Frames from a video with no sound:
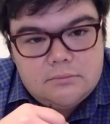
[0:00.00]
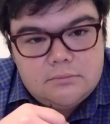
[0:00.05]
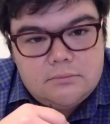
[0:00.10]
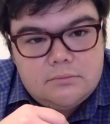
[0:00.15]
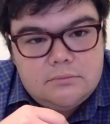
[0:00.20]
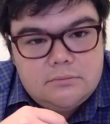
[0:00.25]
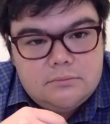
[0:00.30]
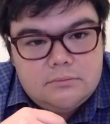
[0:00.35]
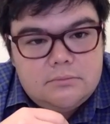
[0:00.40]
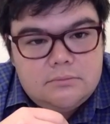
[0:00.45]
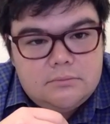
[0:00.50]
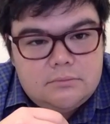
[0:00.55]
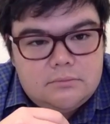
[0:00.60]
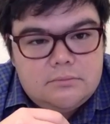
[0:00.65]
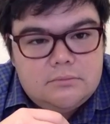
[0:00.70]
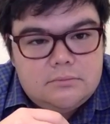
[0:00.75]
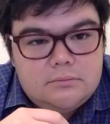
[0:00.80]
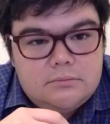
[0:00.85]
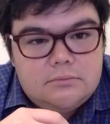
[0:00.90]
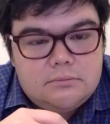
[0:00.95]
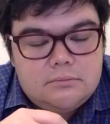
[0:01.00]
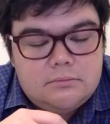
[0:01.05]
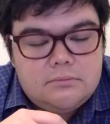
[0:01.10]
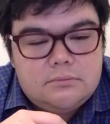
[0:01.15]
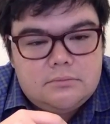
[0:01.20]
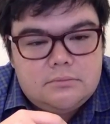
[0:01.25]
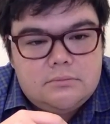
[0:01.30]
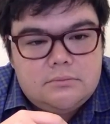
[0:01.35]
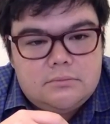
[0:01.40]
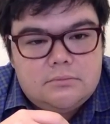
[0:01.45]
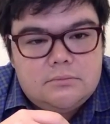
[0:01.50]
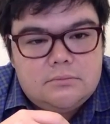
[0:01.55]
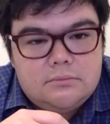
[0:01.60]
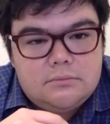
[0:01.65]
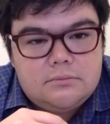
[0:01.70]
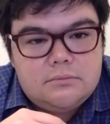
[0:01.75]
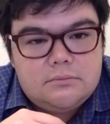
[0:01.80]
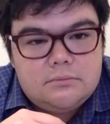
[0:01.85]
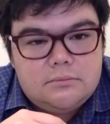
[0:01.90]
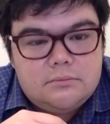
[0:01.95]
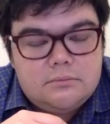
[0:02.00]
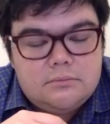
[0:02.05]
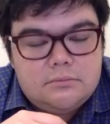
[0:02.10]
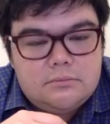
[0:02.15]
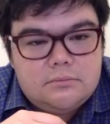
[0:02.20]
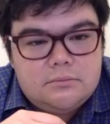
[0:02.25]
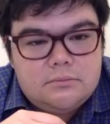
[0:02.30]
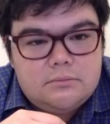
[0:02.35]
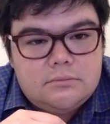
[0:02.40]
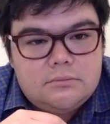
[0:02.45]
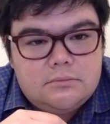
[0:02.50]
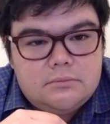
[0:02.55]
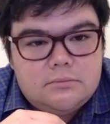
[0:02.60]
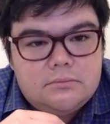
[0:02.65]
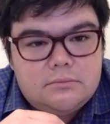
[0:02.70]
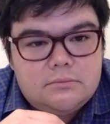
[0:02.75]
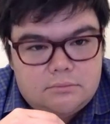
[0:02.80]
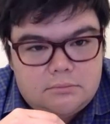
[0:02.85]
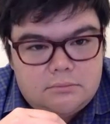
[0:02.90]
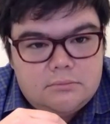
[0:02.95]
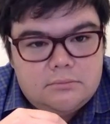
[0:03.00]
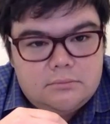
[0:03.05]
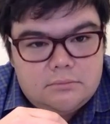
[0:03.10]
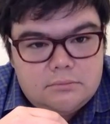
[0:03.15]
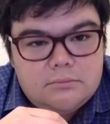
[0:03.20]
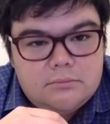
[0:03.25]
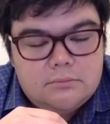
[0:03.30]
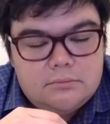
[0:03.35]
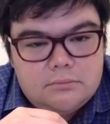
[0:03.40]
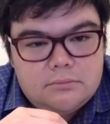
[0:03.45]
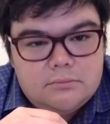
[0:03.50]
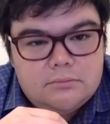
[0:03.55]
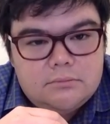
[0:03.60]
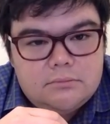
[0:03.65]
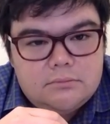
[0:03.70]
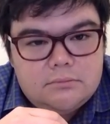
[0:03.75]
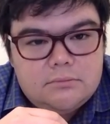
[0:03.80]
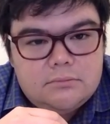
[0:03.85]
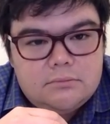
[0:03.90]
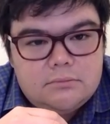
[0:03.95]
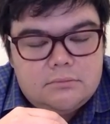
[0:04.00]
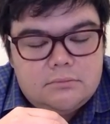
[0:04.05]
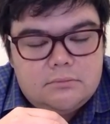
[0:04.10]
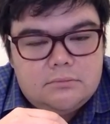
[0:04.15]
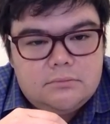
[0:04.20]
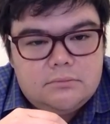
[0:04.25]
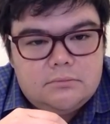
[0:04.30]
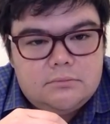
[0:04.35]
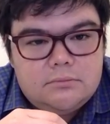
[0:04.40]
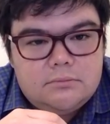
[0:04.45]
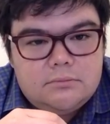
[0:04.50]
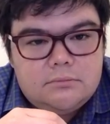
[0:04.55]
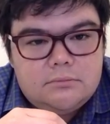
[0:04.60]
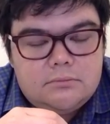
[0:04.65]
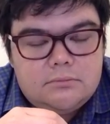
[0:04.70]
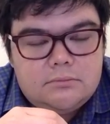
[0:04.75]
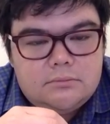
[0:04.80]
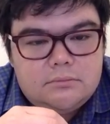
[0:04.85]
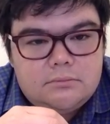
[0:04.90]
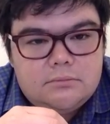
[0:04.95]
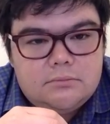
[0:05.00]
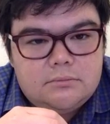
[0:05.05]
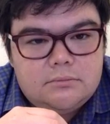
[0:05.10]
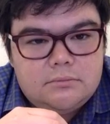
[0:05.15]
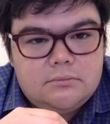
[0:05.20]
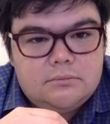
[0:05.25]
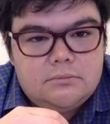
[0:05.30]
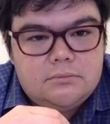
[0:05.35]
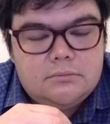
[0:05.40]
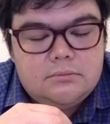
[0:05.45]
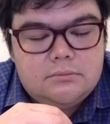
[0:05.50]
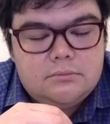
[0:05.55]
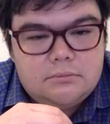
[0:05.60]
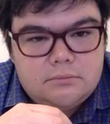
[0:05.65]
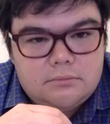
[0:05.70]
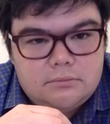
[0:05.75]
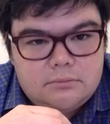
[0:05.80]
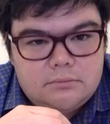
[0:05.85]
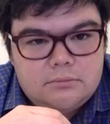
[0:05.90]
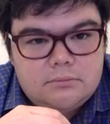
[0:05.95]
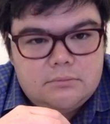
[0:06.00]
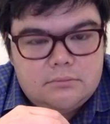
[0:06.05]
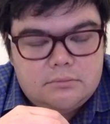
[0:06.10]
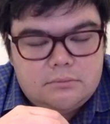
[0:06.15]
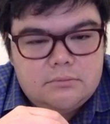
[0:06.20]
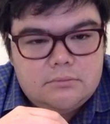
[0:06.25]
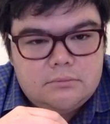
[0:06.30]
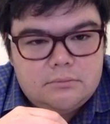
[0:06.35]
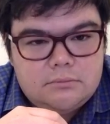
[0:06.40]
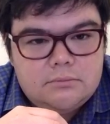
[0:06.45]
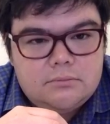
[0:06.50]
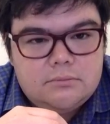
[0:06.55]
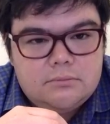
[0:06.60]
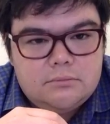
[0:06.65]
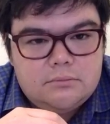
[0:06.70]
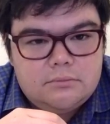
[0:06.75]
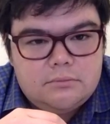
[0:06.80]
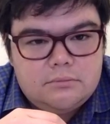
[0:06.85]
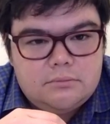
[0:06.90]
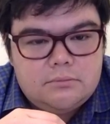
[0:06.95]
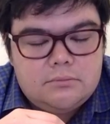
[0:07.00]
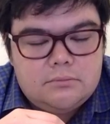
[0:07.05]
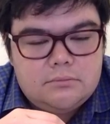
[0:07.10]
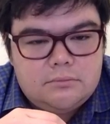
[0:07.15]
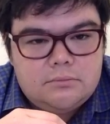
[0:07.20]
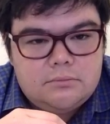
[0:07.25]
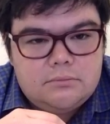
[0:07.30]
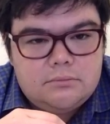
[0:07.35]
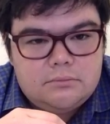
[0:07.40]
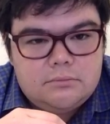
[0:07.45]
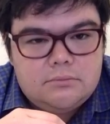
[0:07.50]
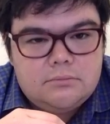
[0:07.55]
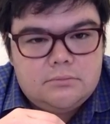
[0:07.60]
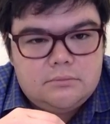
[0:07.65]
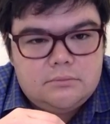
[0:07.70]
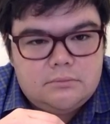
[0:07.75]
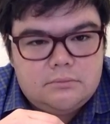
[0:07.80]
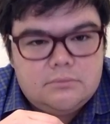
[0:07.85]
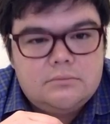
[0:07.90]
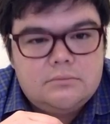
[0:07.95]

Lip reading: (silent)